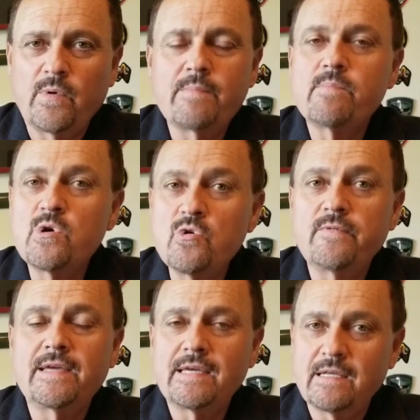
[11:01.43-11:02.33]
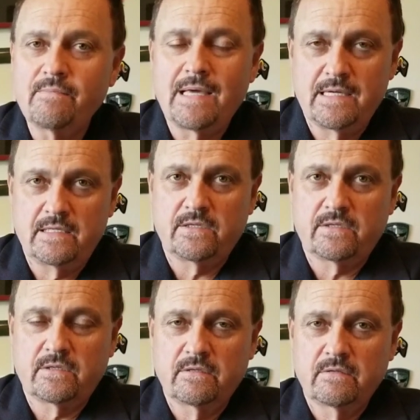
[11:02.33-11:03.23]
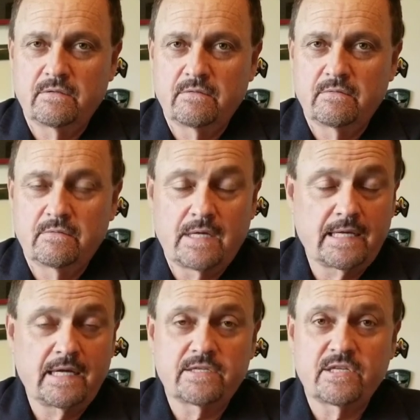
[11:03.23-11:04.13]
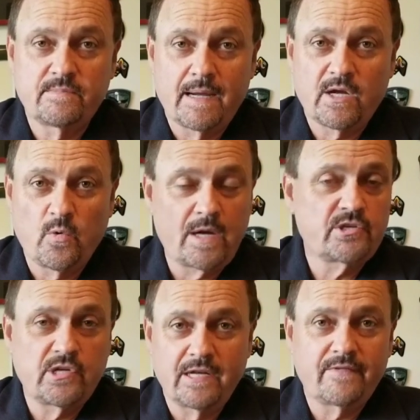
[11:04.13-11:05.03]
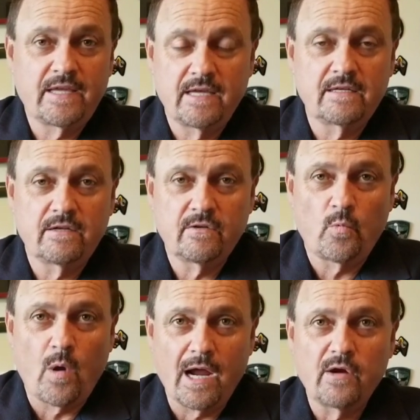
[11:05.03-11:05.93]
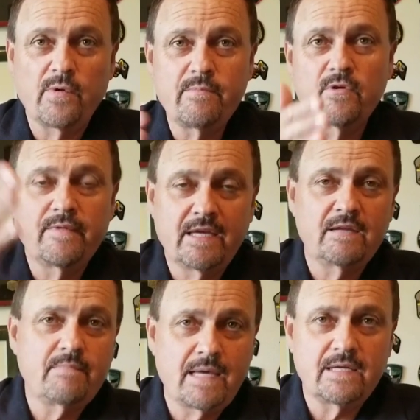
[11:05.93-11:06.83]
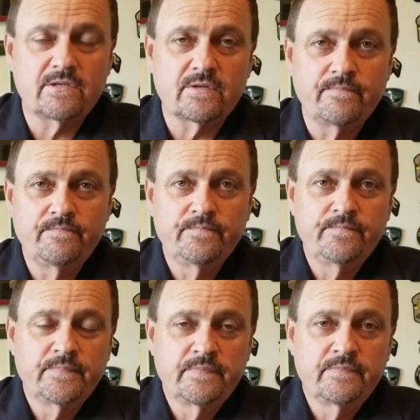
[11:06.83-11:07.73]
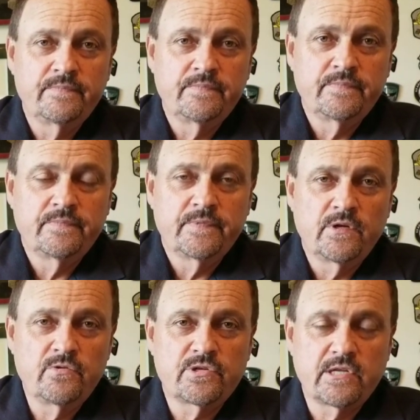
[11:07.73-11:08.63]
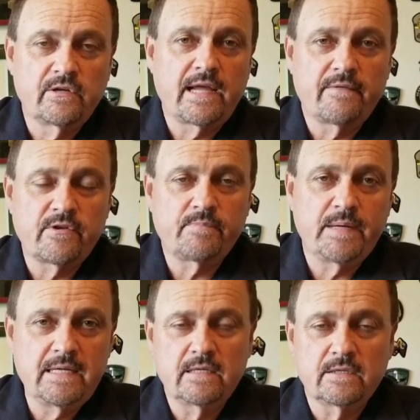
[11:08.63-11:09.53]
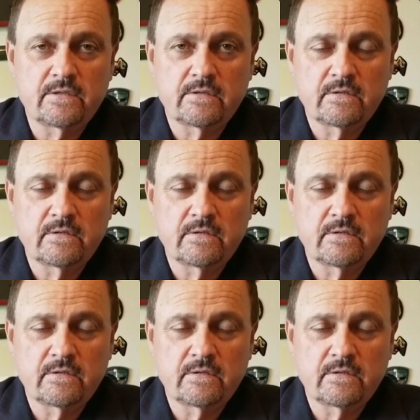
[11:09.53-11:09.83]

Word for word: we moving inmates? I guess is my question at the end here. Why are we moving inmates who still have their penis